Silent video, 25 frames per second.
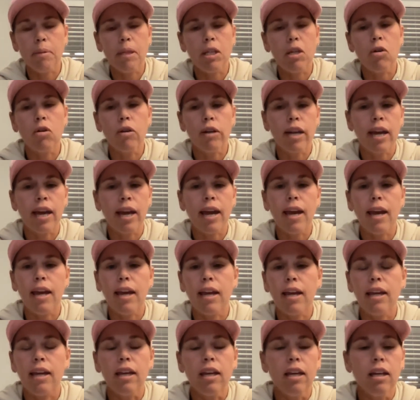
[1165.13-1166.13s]
Be
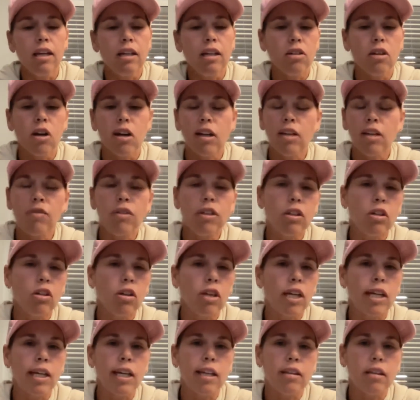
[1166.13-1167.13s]
okay not even
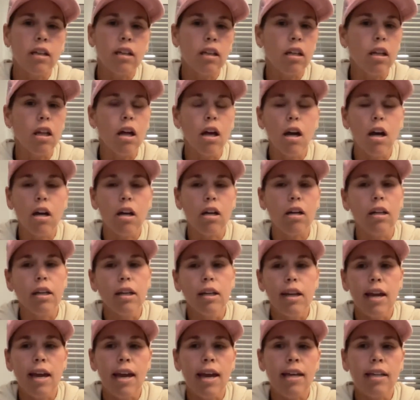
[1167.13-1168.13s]
looking at the clock
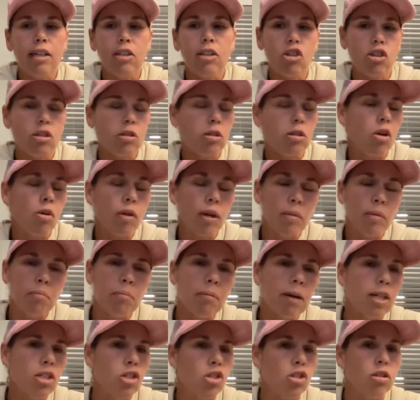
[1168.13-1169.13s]
and just going
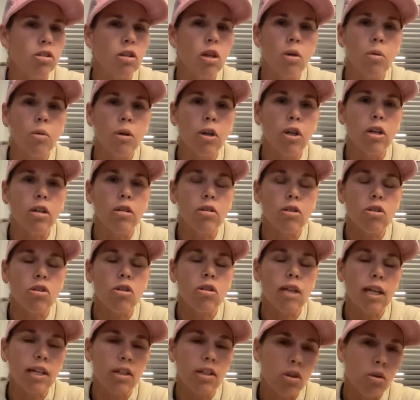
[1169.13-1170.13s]
much slower
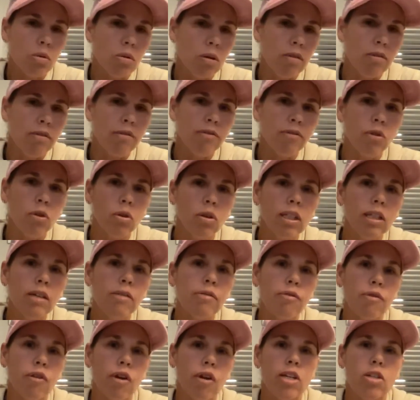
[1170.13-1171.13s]
so that you are fully
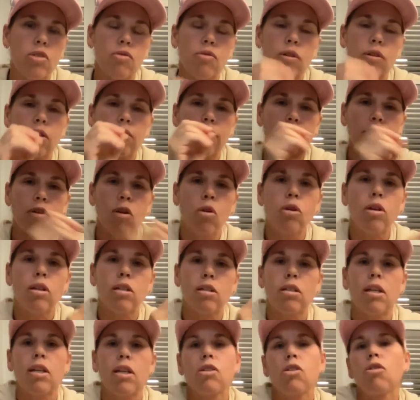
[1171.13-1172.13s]
fresh for the
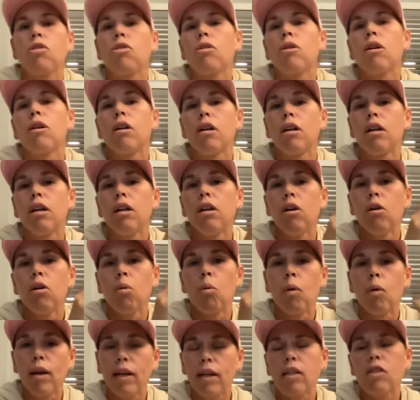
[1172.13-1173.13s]
focus that you are
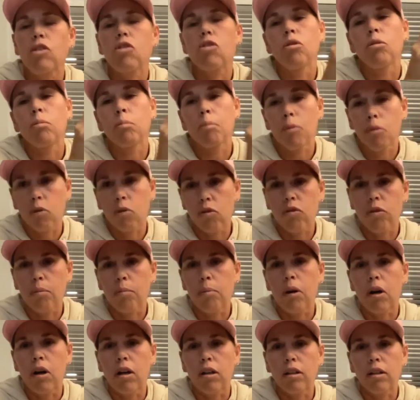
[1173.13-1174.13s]
wanting to improve
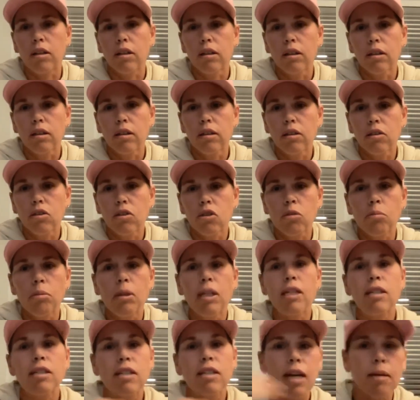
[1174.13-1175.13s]
upon. Too
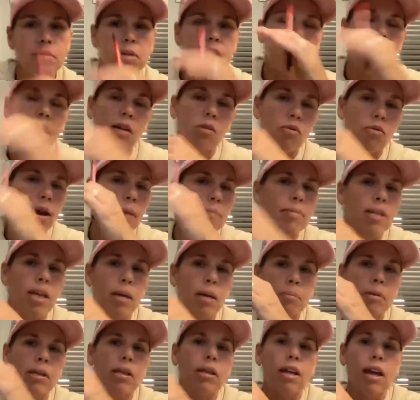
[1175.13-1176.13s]
many times they get wrapped
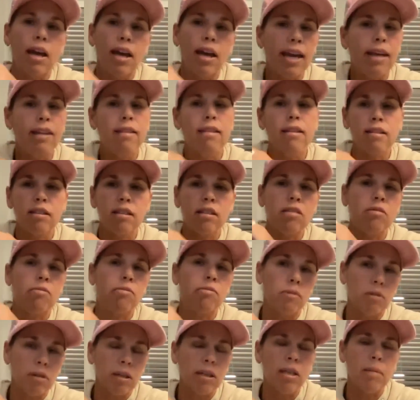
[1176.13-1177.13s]
up in, hey, this is
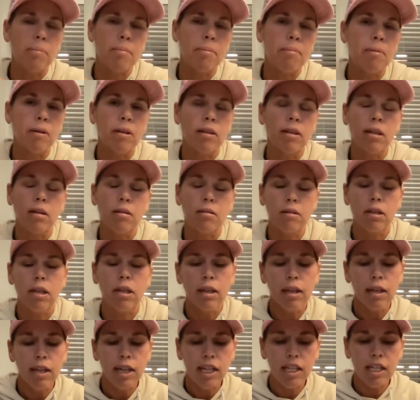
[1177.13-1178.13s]
in
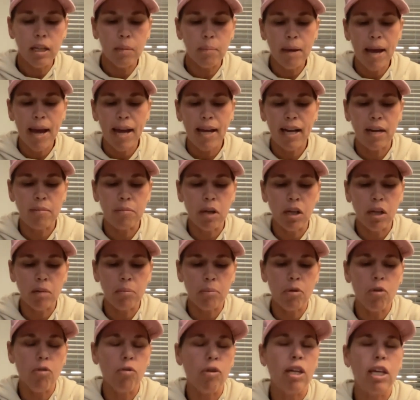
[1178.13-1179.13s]
the back, I'm not
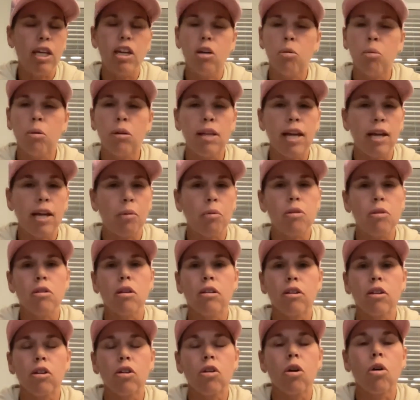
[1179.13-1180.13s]
improving here. Well, that was
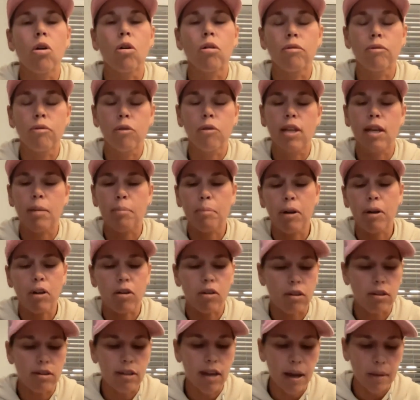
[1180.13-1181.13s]
not the goal for that
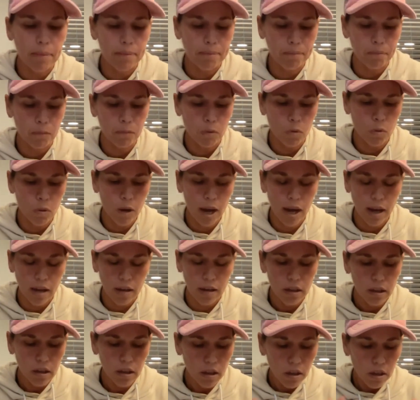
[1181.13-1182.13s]
period of time.
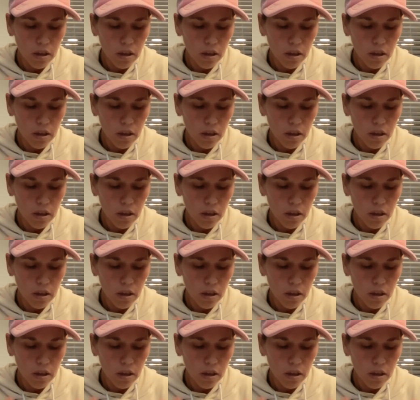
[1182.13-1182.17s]
Okay.